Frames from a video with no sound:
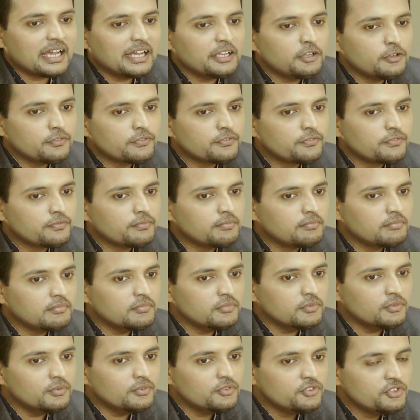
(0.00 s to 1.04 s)
kind of
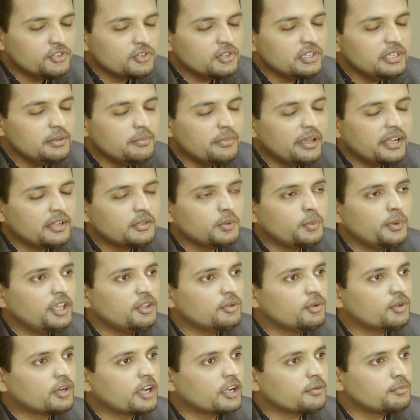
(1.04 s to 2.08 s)
really made the way
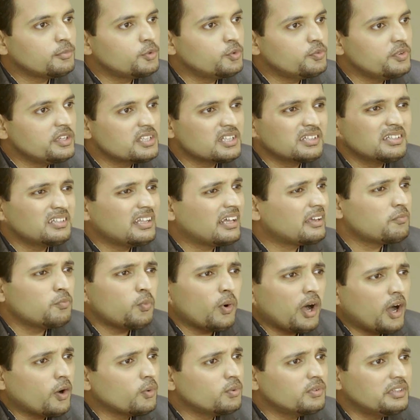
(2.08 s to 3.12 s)
you look at movies and think,
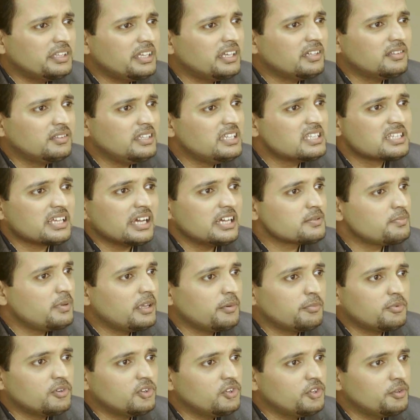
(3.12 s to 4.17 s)
wow, these guys
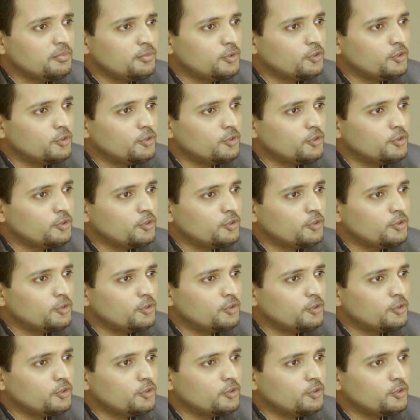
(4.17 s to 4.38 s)
make brilliant